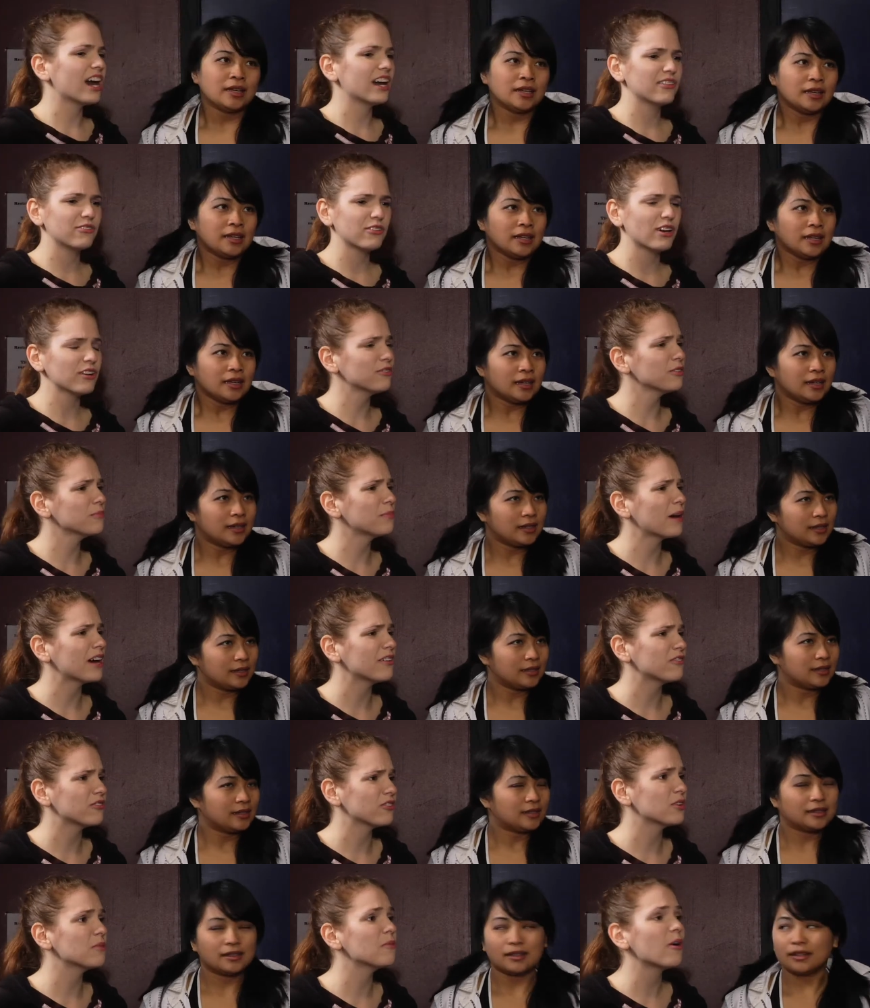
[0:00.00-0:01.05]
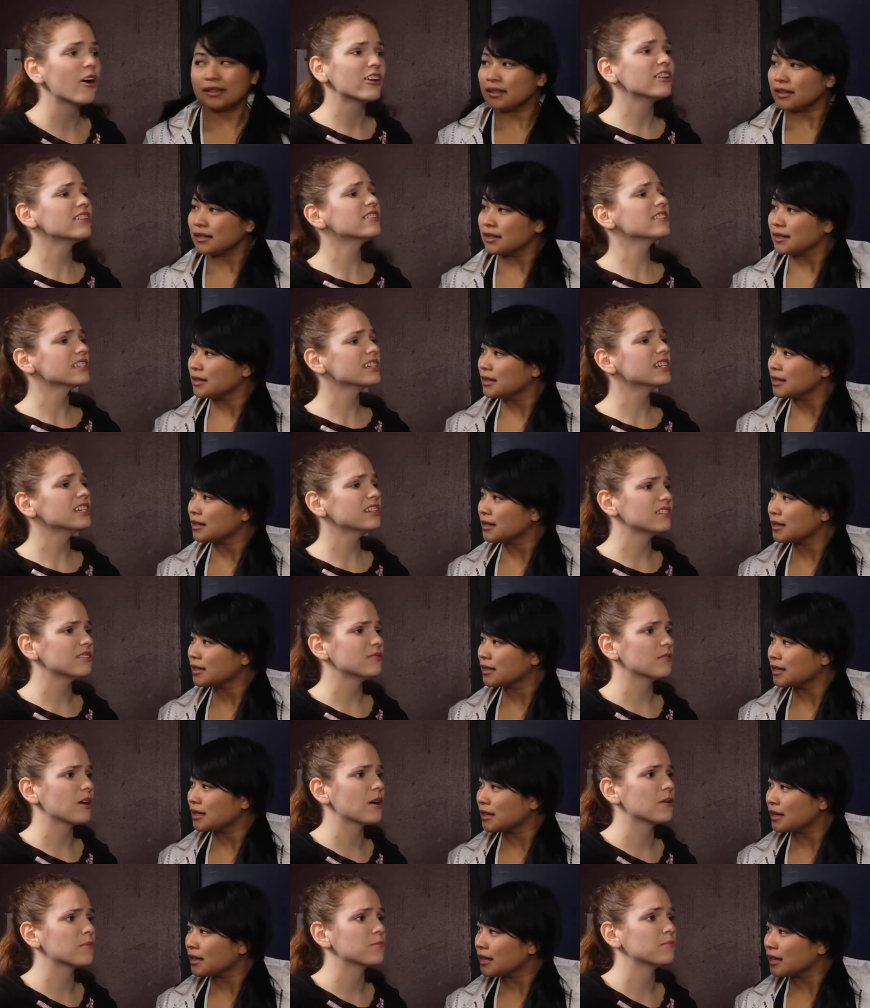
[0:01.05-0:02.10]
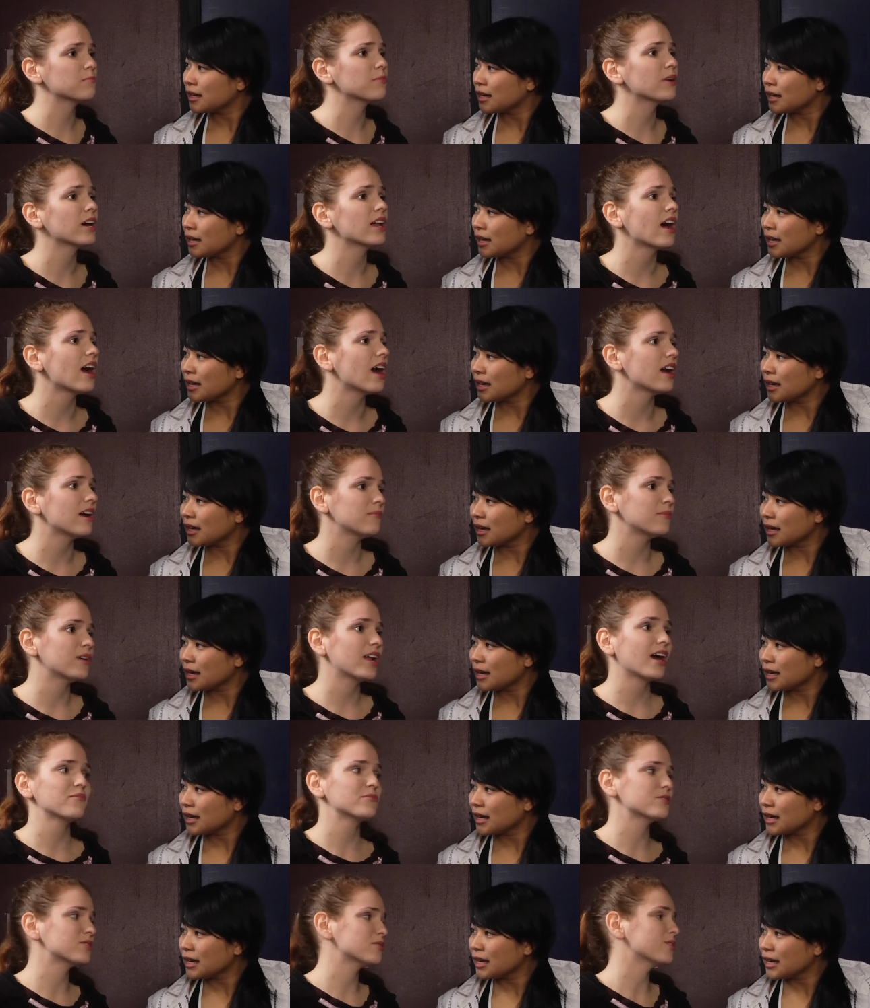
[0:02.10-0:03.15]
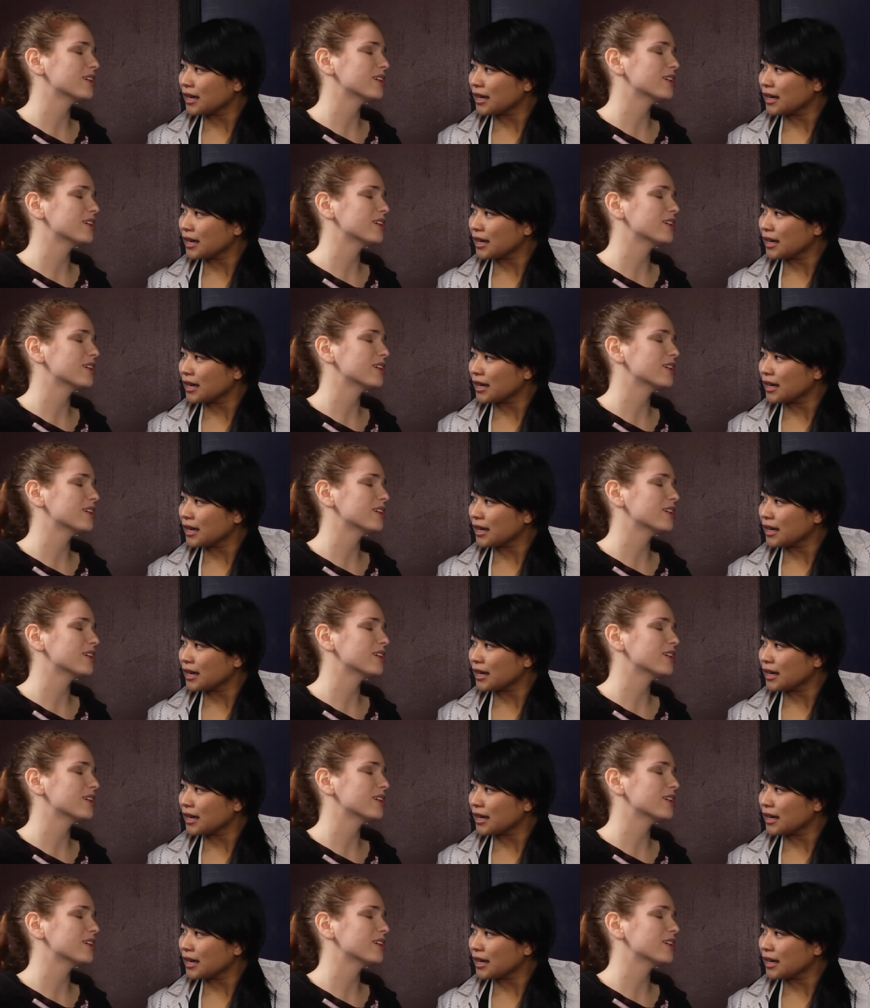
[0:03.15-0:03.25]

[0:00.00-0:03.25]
Speaker 1: I, I feel bad for him, honestly. Um, but I, I mean, I'm just so